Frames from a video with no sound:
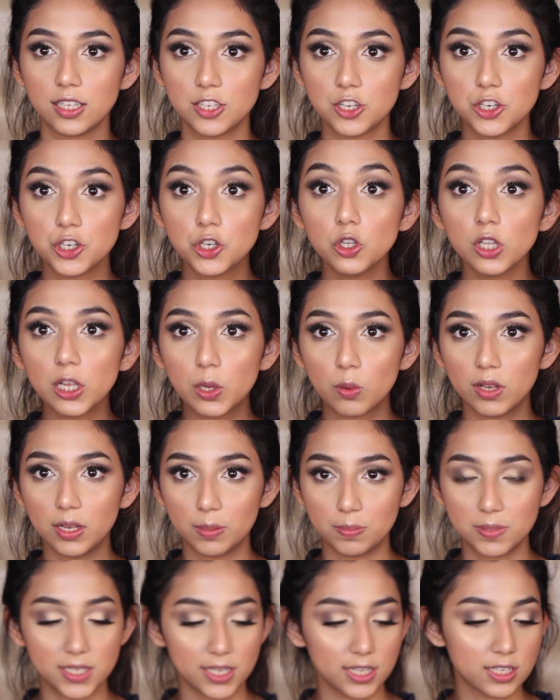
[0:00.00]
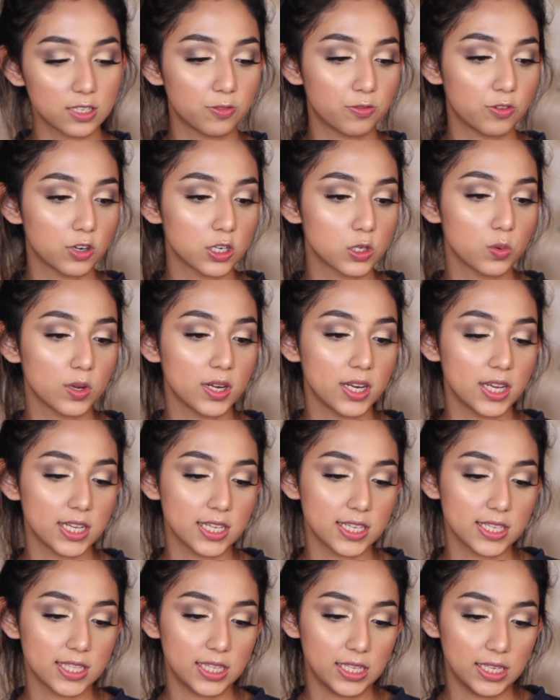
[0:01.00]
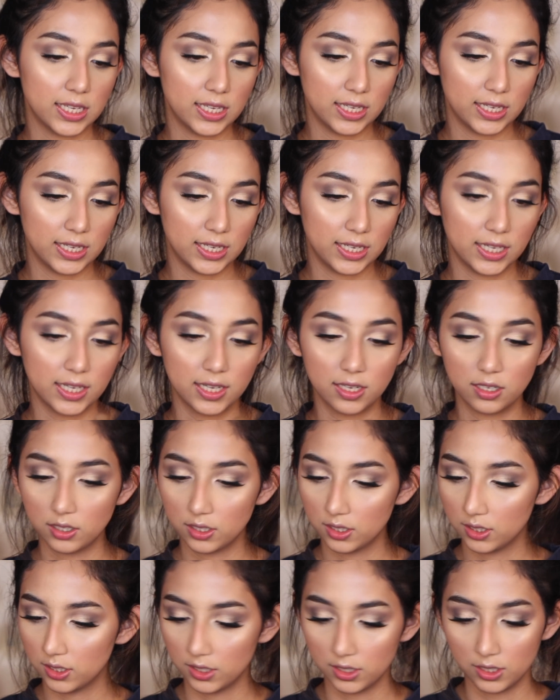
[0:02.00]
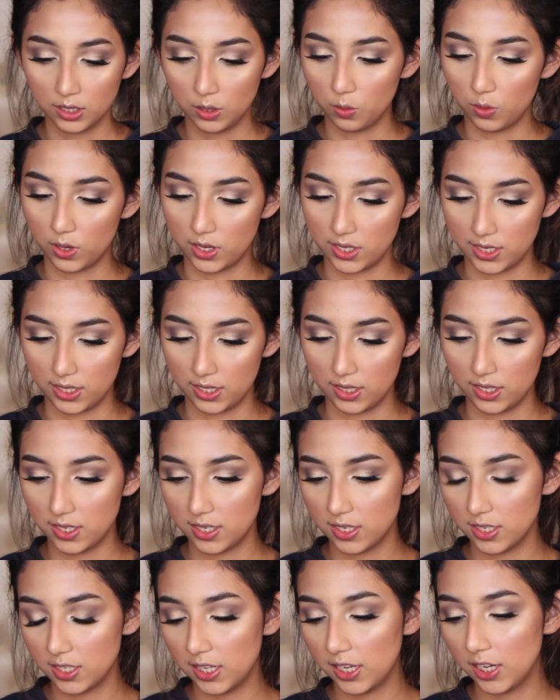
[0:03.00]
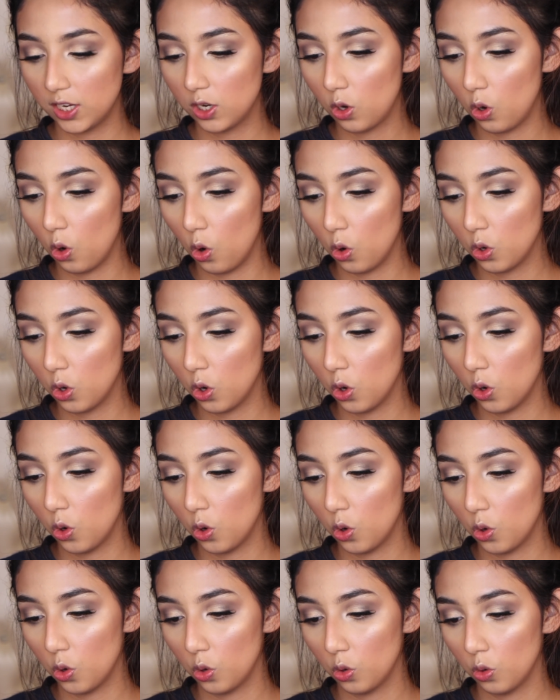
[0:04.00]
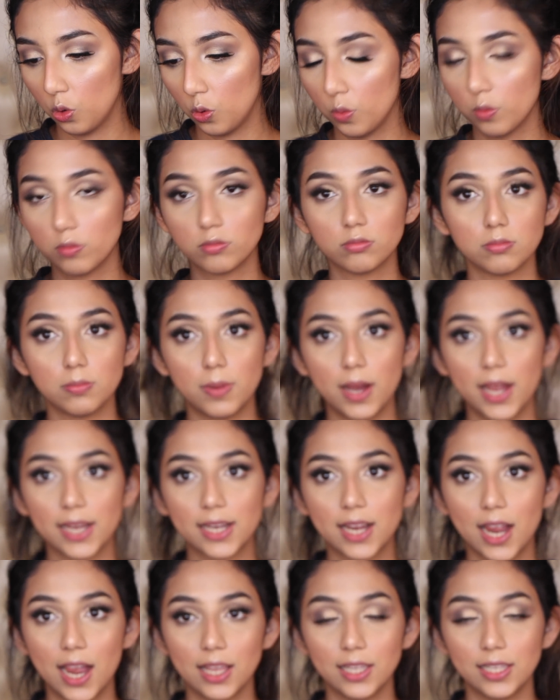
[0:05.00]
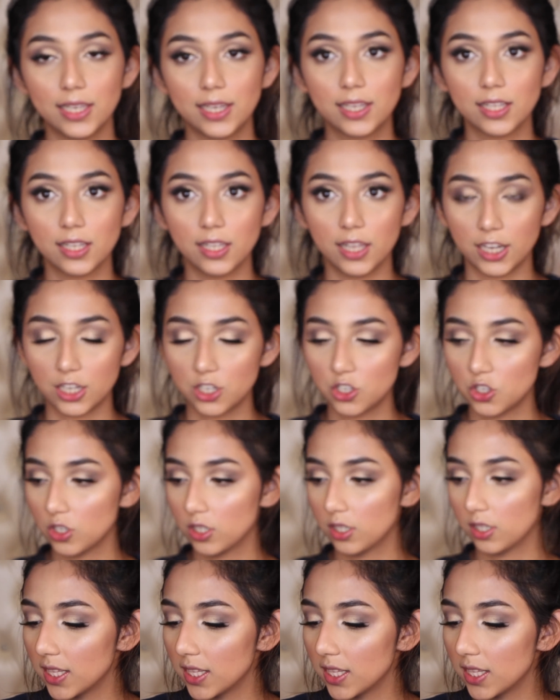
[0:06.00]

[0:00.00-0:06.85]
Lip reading: These are two liquid lipsticks. The first one is the, what is it? This is the Coco by Kylie collection.